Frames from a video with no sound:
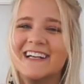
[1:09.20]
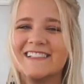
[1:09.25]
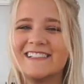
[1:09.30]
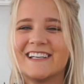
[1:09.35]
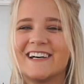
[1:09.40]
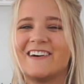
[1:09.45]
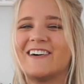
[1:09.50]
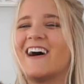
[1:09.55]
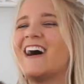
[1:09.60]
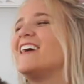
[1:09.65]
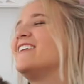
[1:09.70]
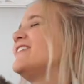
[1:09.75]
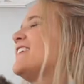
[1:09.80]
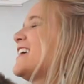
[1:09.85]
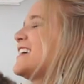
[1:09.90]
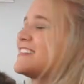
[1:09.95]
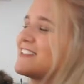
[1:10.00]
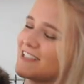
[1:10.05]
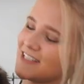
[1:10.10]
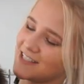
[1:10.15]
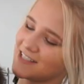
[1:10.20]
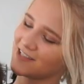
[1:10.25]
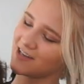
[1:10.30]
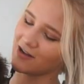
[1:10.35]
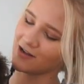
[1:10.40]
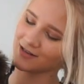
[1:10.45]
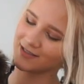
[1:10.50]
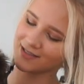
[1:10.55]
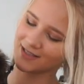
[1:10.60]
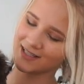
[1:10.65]
So I'm actually
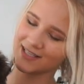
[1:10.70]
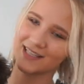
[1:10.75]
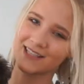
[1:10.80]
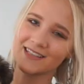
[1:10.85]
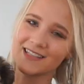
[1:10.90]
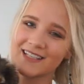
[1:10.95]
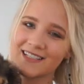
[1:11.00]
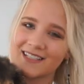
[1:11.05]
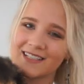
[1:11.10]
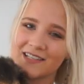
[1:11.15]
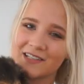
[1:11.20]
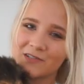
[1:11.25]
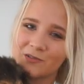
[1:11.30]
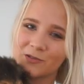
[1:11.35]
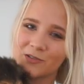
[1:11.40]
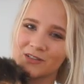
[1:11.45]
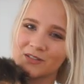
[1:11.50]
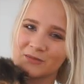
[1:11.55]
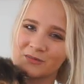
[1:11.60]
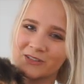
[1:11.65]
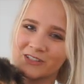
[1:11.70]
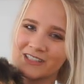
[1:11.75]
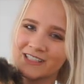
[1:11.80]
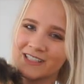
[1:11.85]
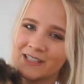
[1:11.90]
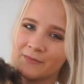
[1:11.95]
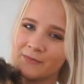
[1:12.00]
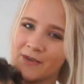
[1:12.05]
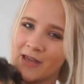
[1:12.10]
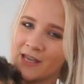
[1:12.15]
dog sitting this adorable
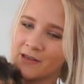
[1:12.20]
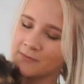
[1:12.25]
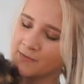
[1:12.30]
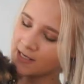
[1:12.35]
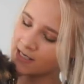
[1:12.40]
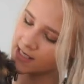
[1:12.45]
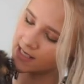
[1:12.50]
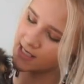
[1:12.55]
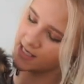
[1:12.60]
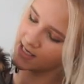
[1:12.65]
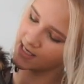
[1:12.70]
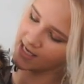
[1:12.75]
baby,